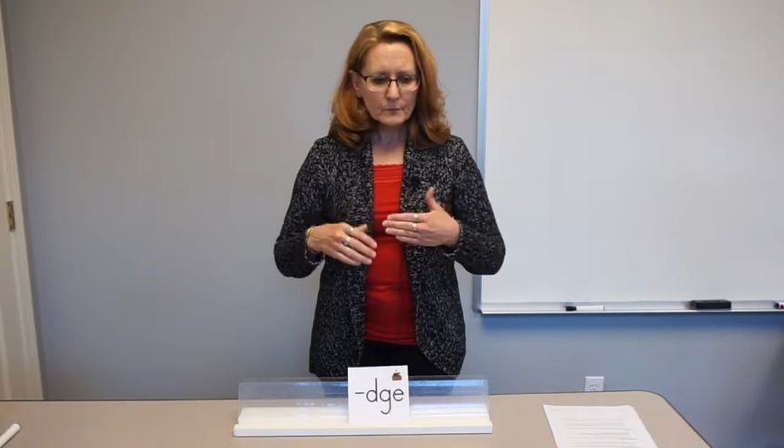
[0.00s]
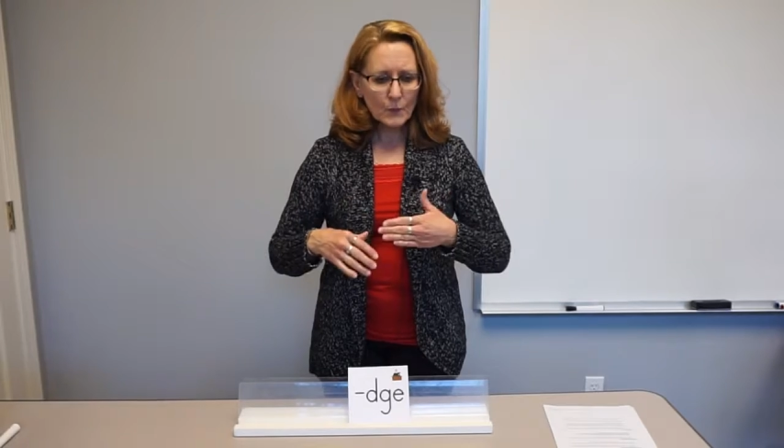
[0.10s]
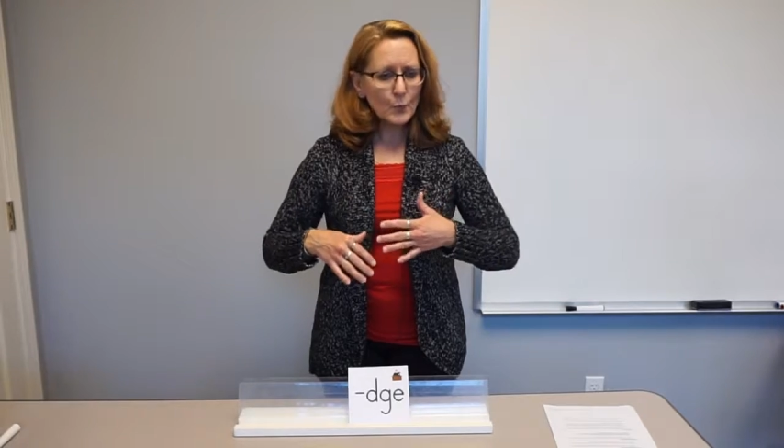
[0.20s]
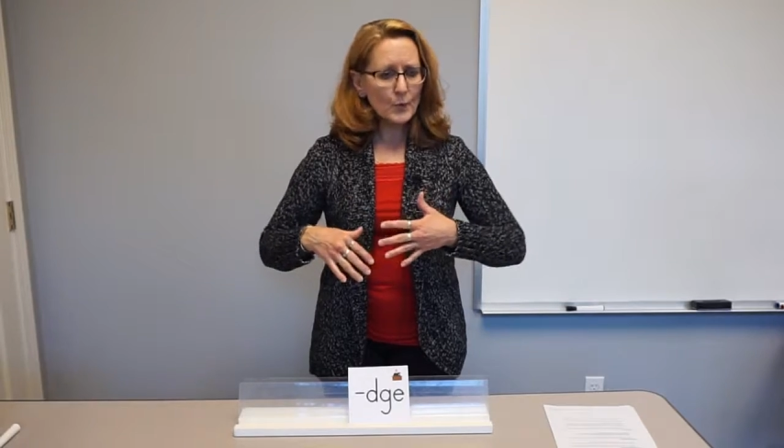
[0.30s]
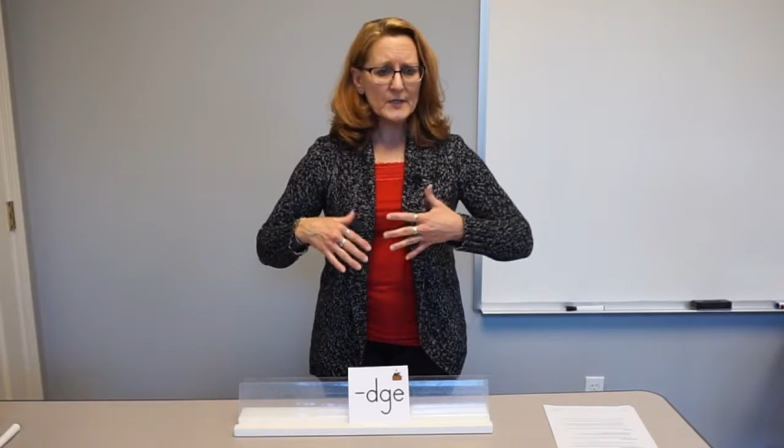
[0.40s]

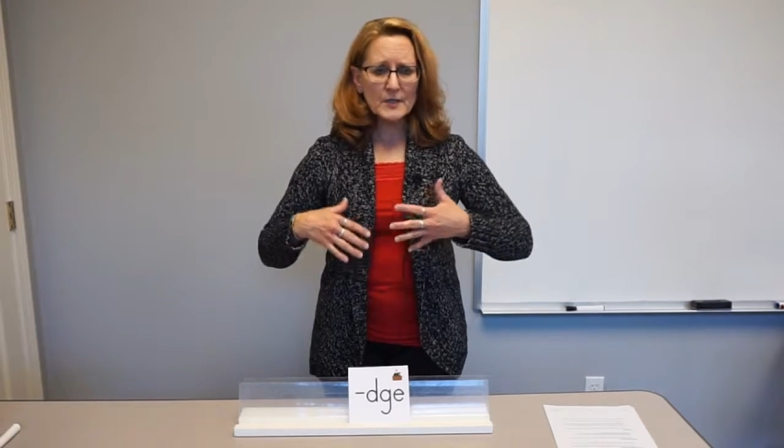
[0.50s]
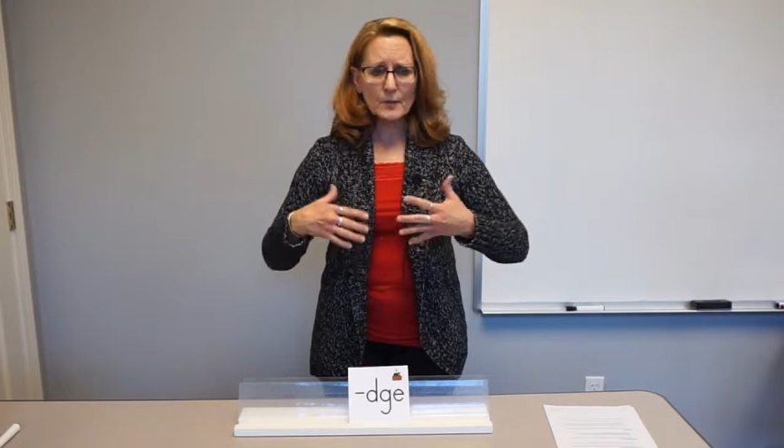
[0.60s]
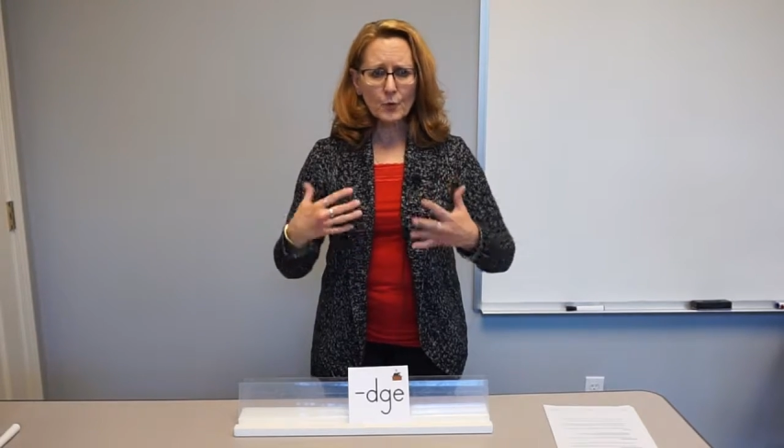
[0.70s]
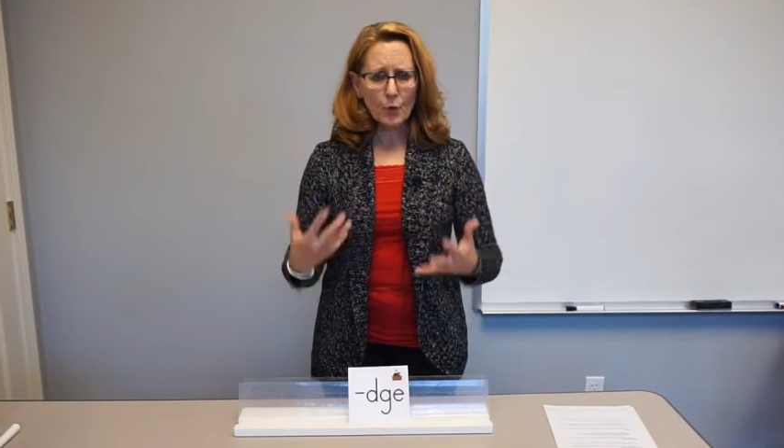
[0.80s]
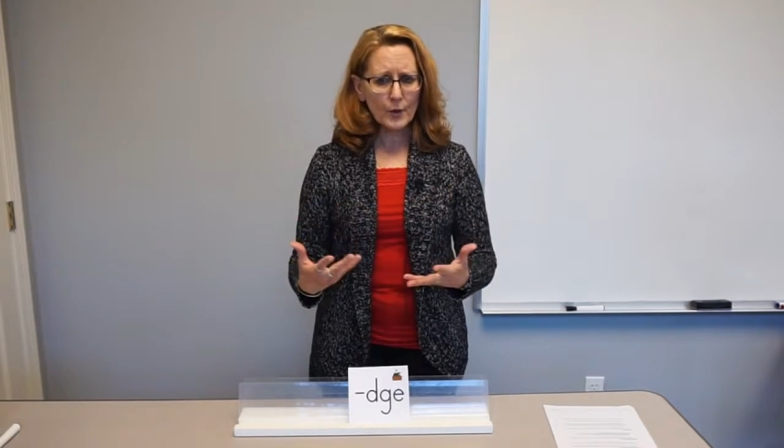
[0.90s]
read
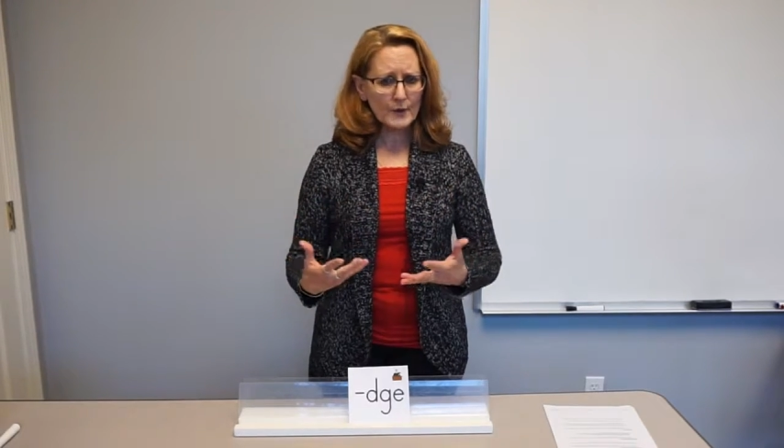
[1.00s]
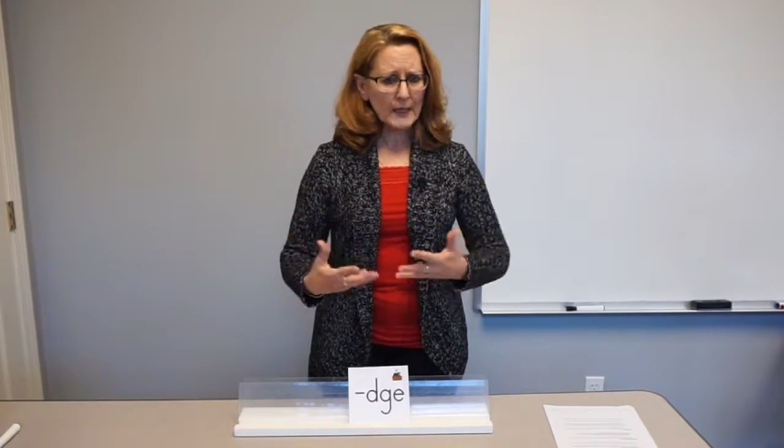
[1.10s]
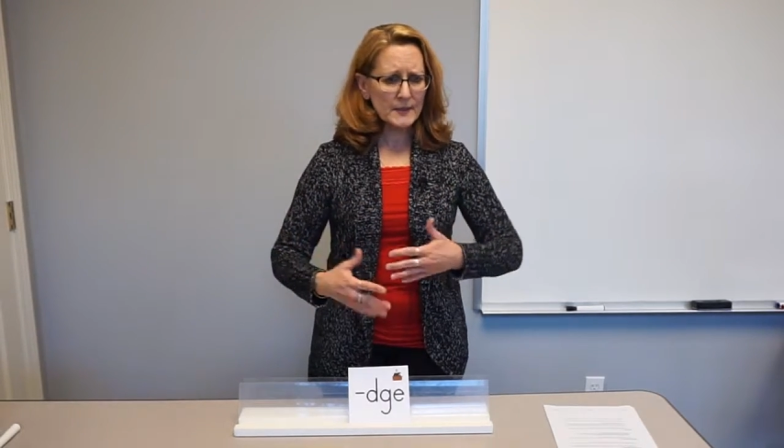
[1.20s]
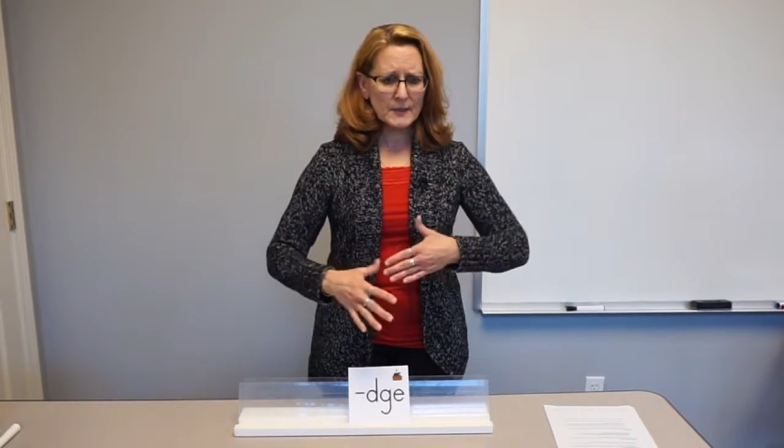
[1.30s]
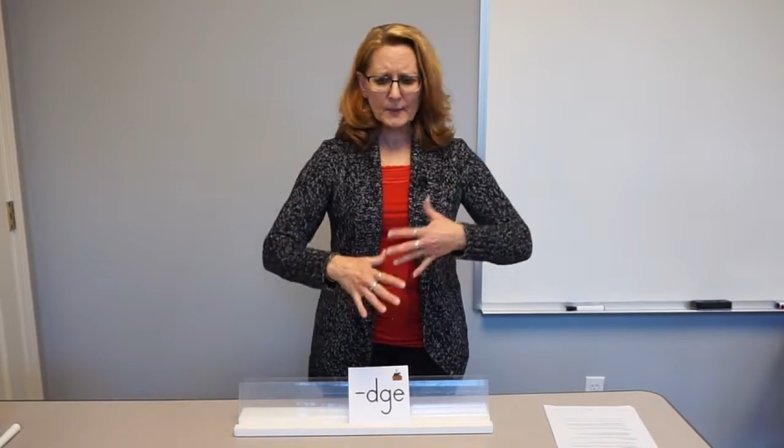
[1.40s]
some court cases.